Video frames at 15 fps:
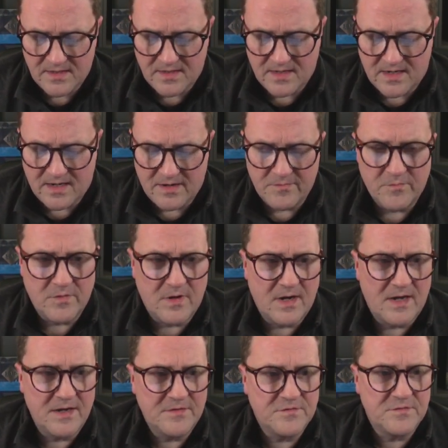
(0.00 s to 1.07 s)
I would
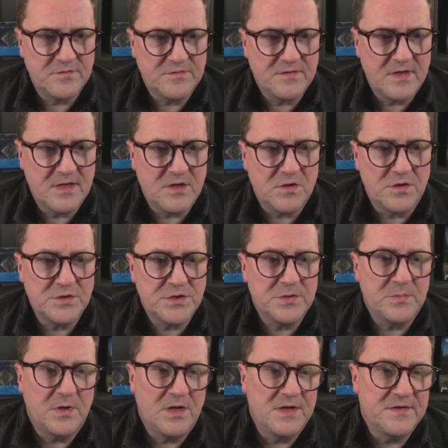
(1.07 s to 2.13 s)
like to say
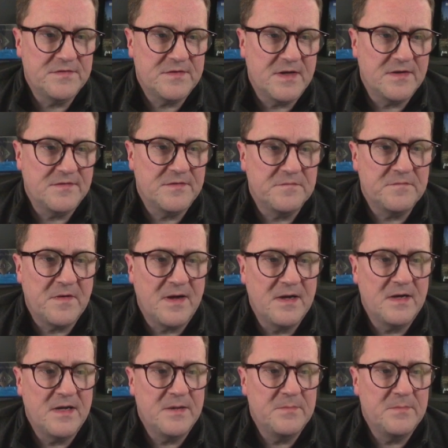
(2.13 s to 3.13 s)
customer list as the file name,